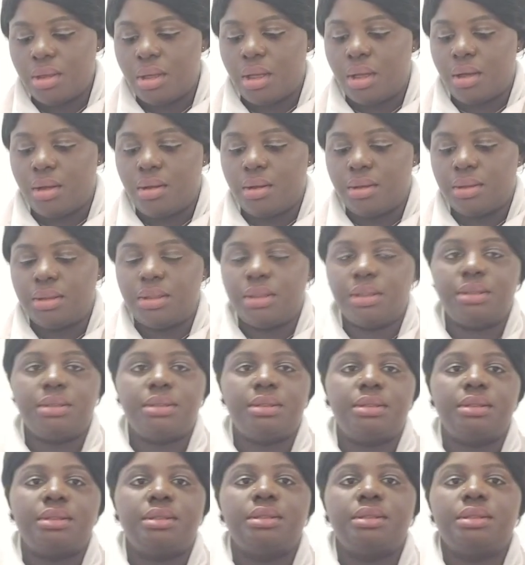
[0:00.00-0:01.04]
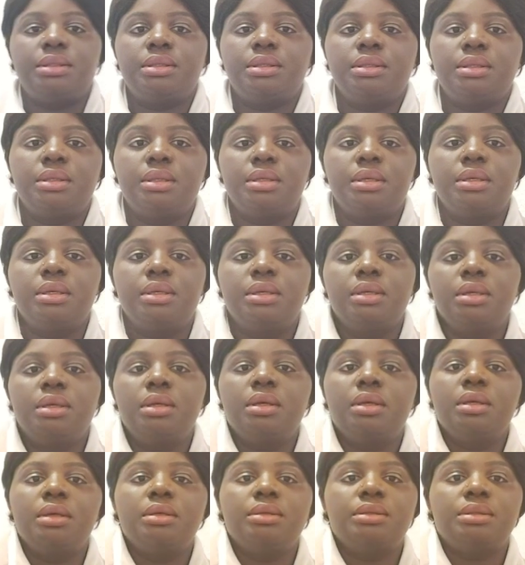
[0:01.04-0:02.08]
i got this
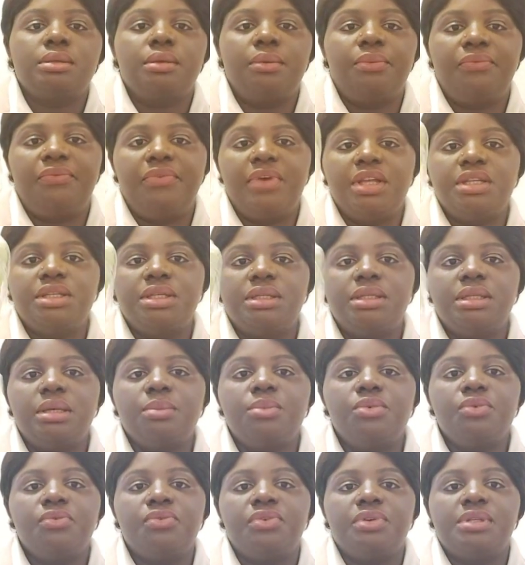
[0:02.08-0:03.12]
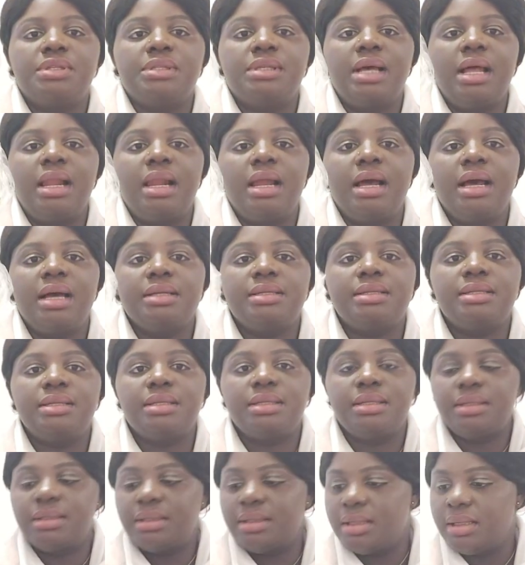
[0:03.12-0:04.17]
some vegetable for salad
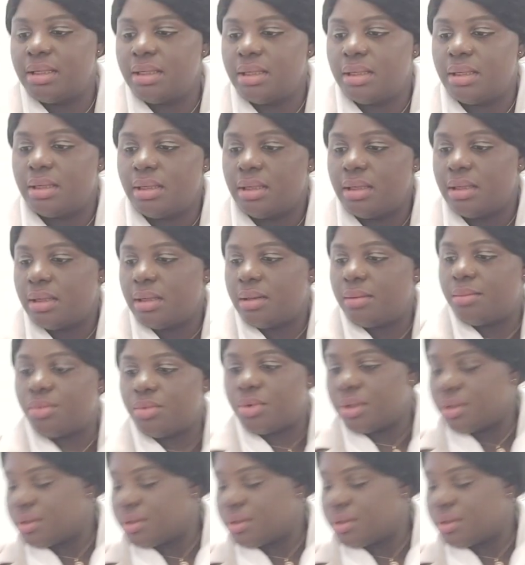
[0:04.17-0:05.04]
i'm